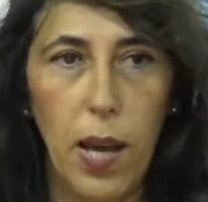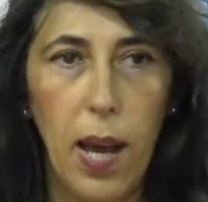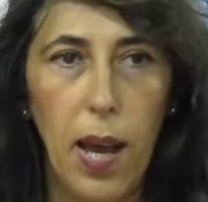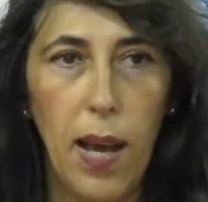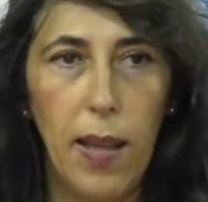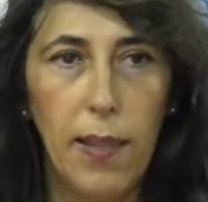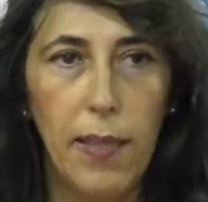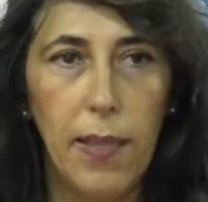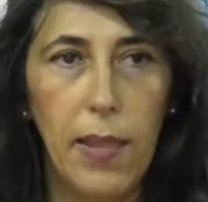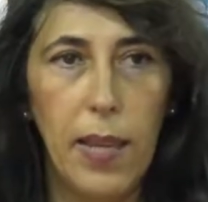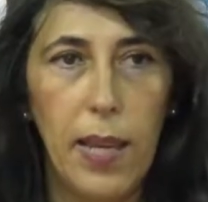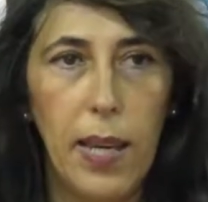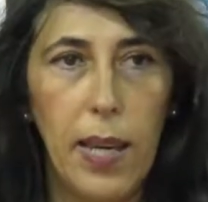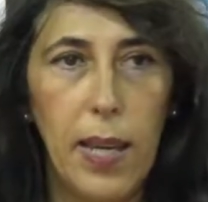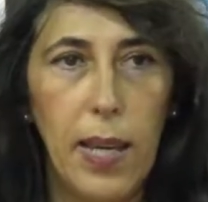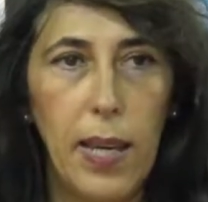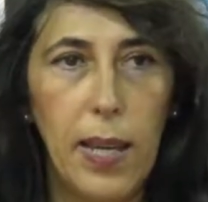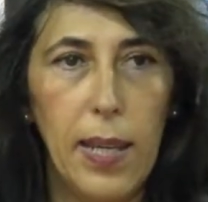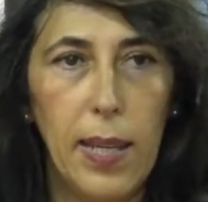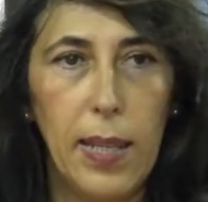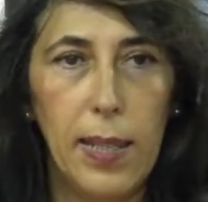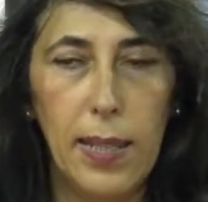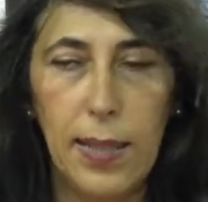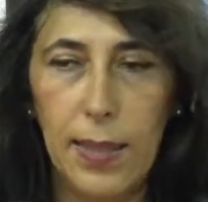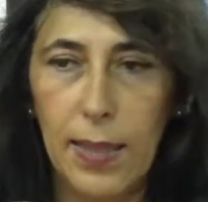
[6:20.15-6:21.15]
and
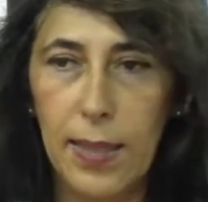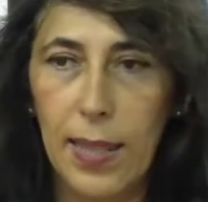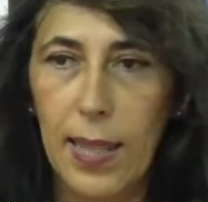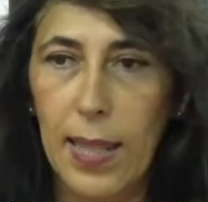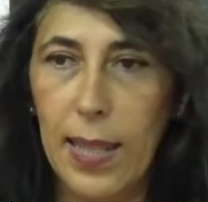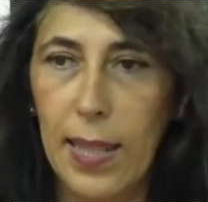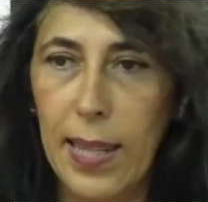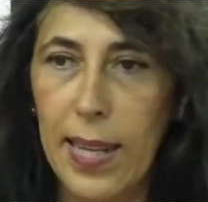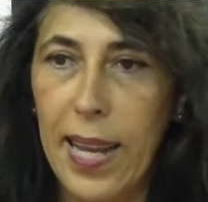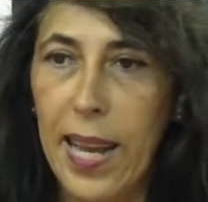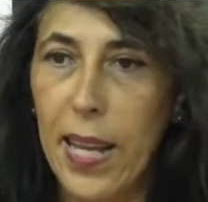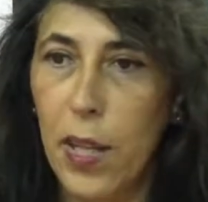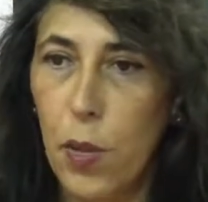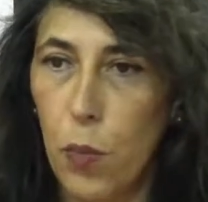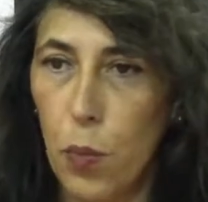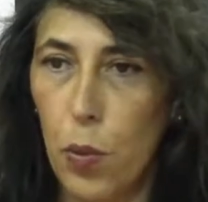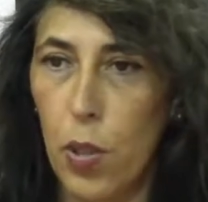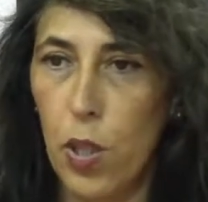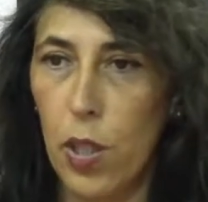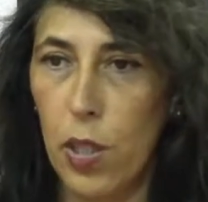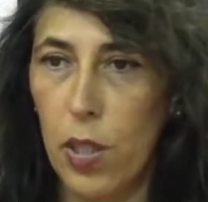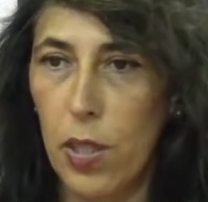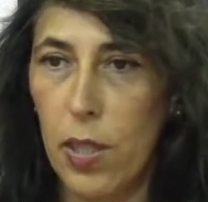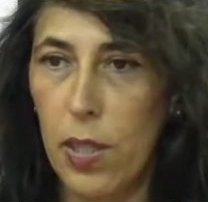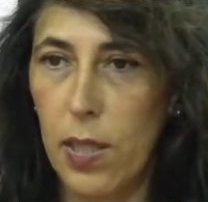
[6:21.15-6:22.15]
the
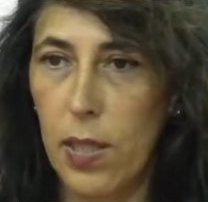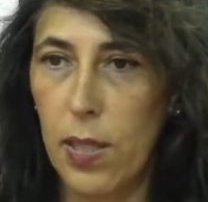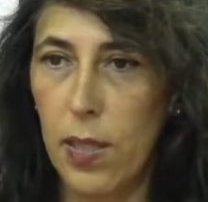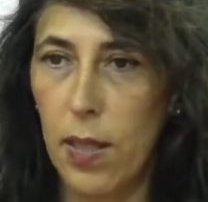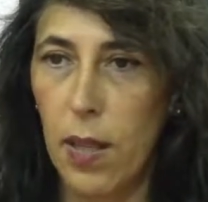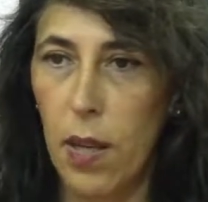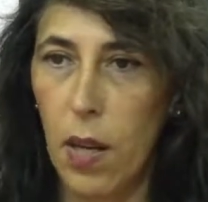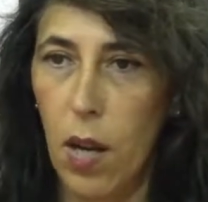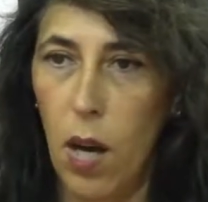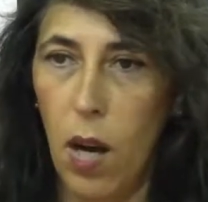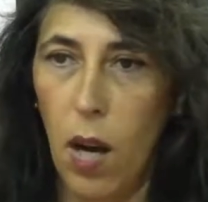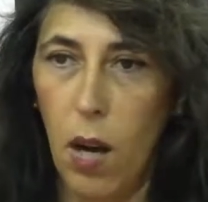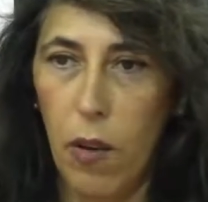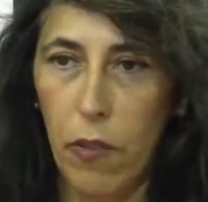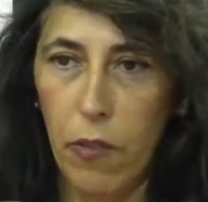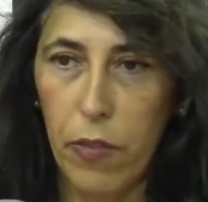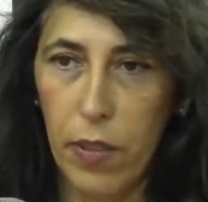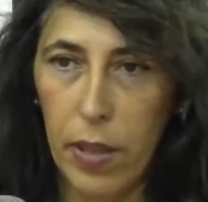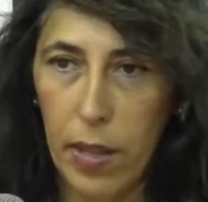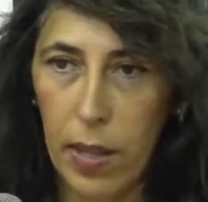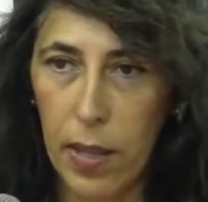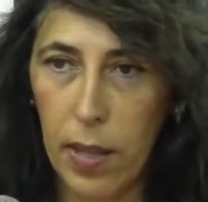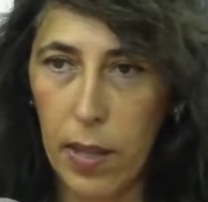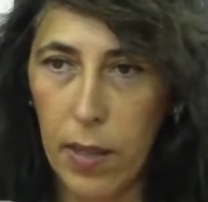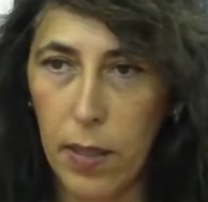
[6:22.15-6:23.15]
networks of
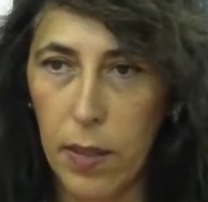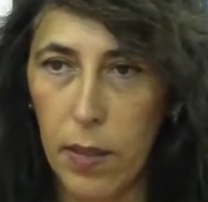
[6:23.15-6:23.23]
the